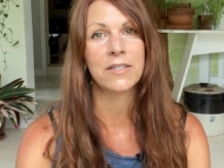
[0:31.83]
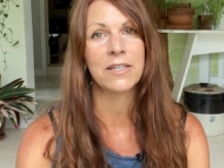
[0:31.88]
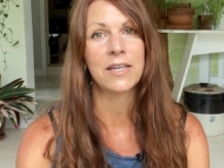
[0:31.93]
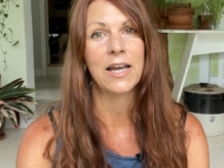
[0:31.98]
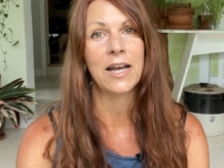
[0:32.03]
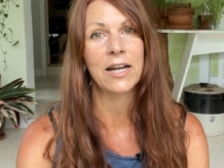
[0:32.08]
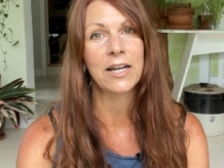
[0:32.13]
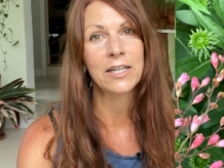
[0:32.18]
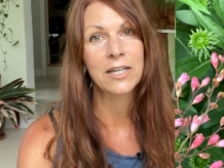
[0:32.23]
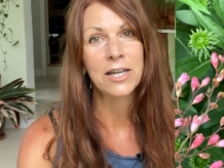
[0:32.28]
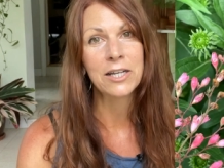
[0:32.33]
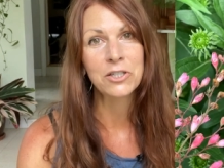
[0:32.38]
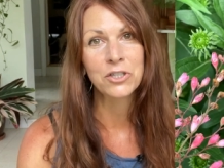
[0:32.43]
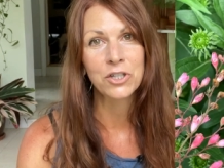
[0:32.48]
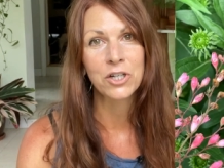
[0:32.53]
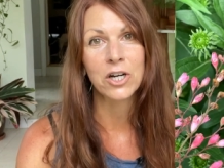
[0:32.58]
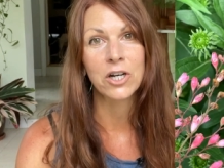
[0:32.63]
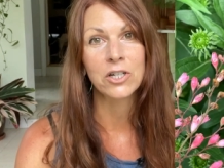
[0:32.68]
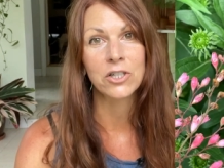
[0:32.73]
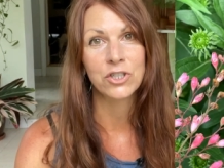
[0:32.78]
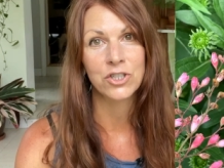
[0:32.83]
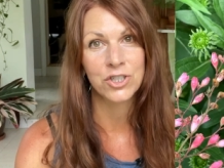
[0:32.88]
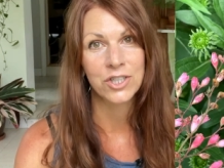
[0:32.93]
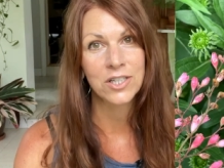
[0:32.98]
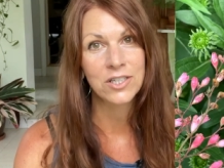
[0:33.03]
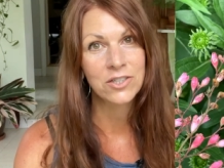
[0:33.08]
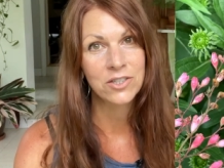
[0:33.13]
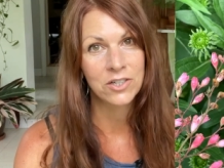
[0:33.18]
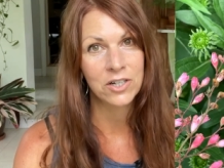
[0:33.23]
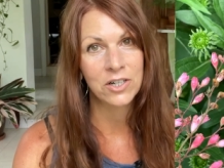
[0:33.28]
The echinacea are
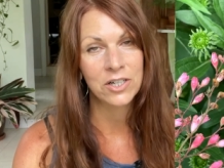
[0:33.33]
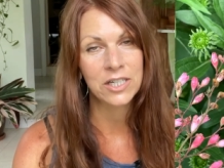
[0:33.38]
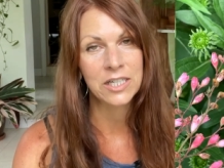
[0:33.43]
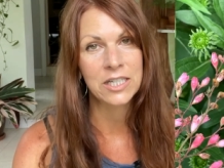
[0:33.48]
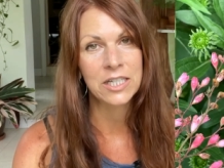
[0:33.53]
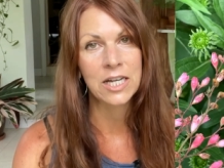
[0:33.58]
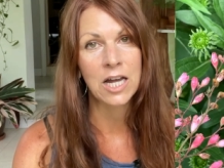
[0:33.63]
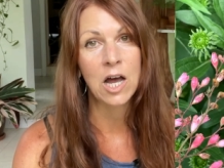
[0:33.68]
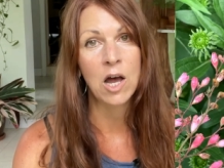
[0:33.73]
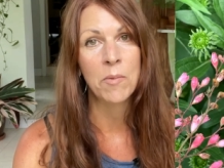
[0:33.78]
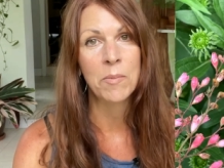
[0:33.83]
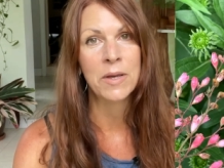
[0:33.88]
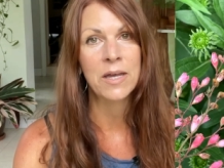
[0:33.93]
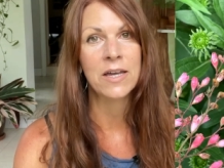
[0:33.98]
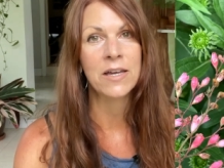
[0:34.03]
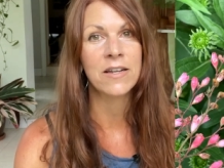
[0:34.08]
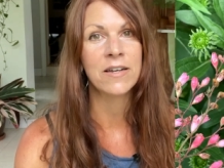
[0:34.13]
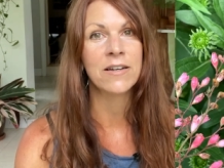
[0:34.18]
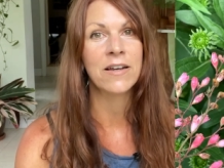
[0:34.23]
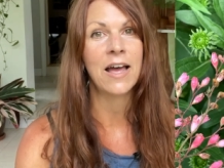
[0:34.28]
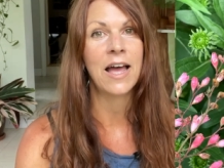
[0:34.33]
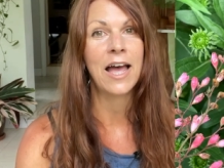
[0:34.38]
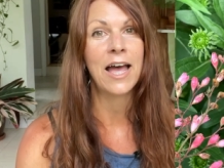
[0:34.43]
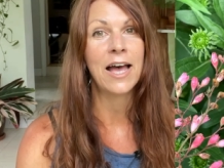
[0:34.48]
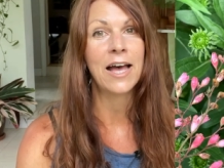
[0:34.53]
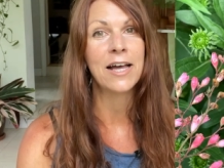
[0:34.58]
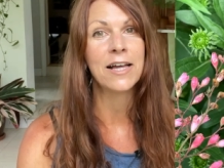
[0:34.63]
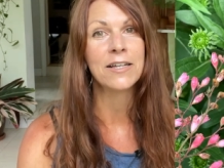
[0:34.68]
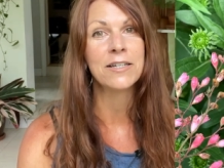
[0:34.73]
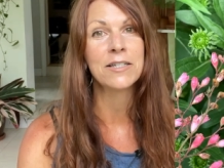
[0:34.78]
just starting to come in,
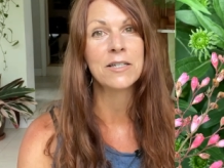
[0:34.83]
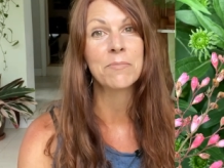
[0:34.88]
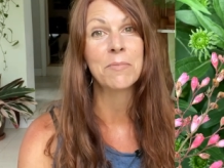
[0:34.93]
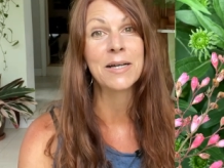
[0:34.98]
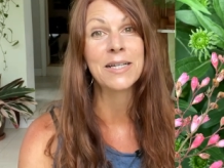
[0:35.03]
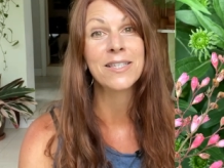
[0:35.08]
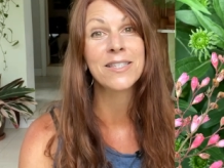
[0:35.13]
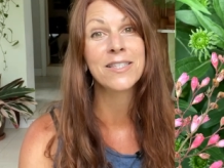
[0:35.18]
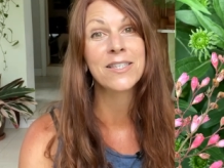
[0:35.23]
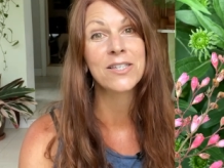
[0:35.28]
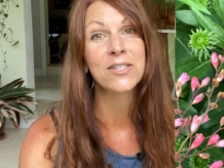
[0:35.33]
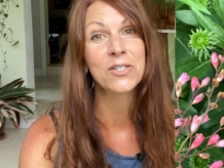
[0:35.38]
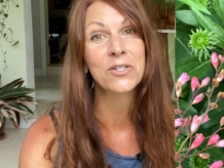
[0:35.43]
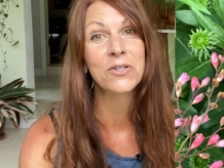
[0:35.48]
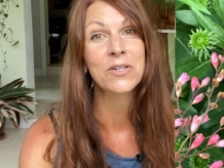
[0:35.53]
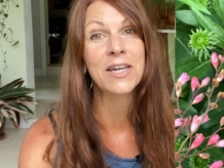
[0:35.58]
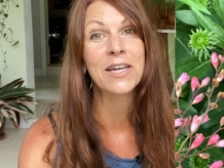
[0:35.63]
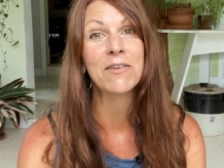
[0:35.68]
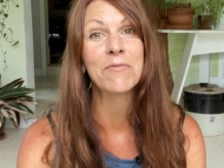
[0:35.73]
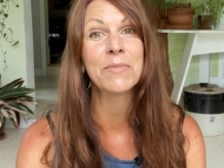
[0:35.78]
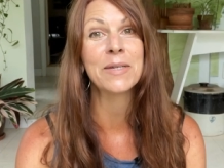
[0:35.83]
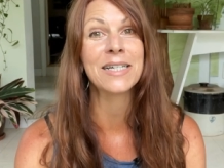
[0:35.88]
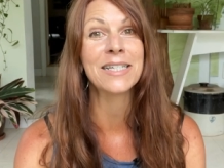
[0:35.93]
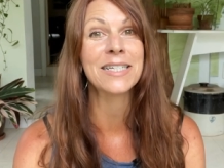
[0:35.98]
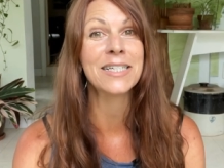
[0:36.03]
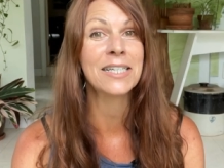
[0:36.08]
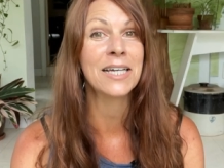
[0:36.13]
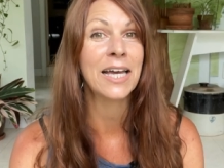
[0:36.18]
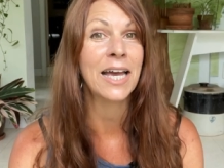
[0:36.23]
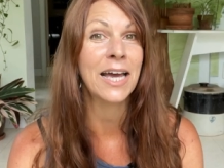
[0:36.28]
and my sister gave me
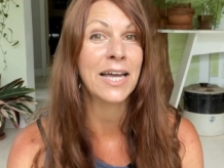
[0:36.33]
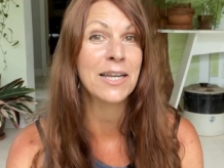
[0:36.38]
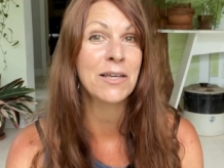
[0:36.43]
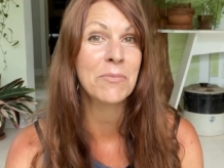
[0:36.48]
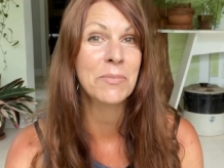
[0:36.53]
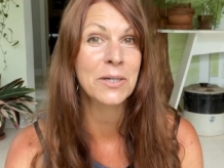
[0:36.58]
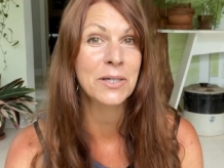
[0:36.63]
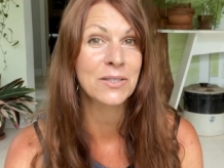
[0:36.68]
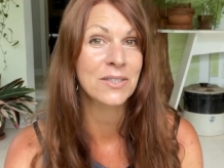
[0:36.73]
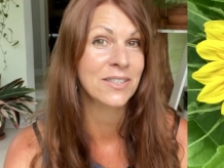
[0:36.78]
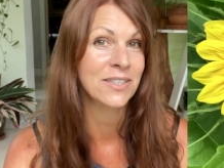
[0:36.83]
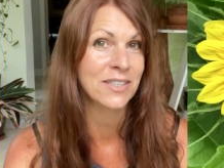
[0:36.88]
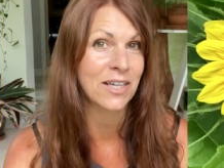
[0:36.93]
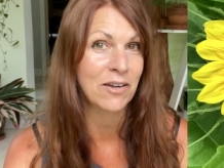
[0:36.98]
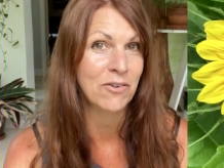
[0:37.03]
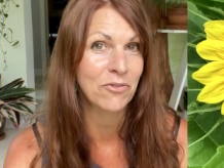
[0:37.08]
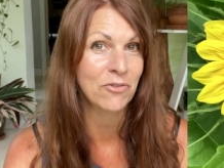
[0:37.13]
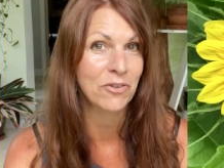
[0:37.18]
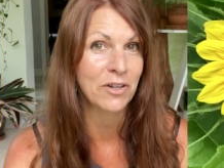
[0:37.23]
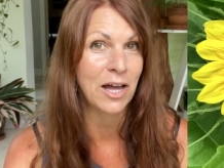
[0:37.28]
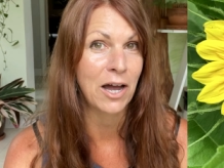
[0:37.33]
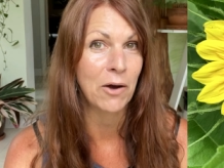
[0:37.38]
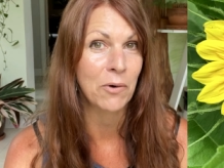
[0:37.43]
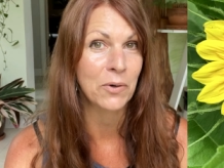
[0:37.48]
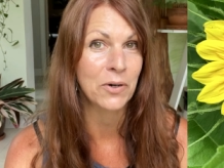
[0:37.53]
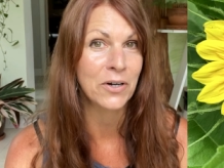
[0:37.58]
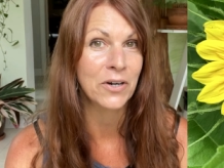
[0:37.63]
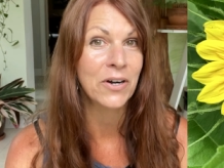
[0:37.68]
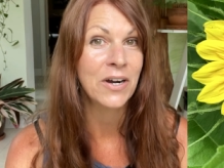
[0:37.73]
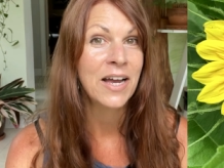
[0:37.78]
a teddy bear
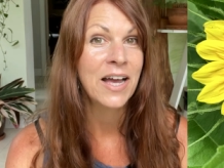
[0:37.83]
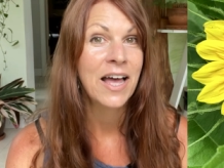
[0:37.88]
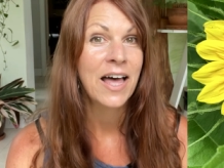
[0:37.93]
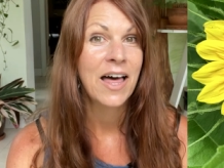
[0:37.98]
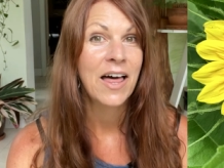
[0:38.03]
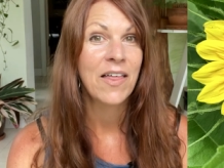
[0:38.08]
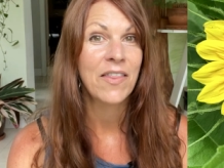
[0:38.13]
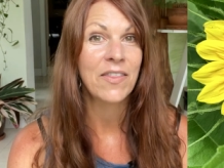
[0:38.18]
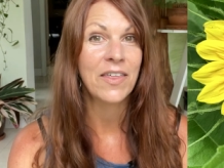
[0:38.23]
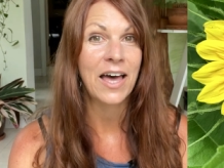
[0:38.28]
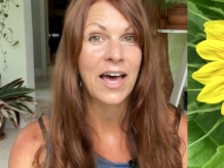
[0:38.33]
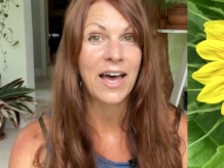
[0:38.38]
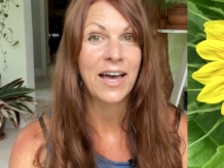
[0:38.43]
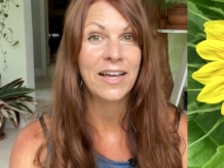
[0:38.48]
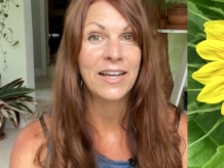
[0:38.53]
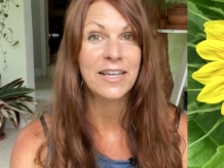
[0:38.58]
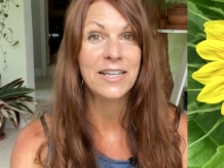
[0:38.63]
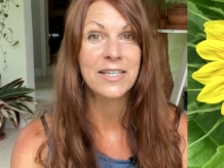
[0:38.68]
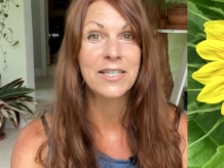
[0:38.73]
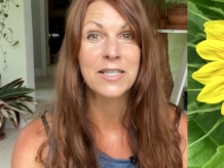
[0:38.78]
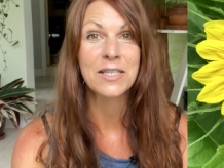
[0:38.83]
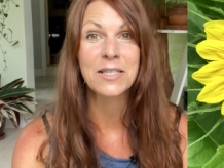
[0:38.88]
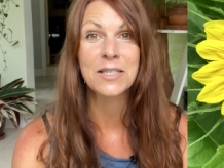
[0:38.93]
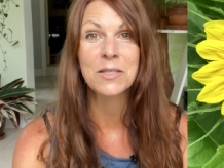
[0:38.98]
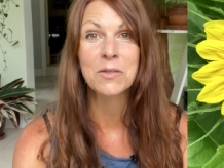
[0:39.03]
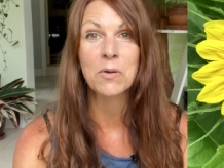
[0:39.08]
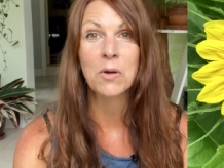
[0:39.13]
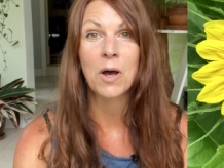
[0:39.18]
sunflower that is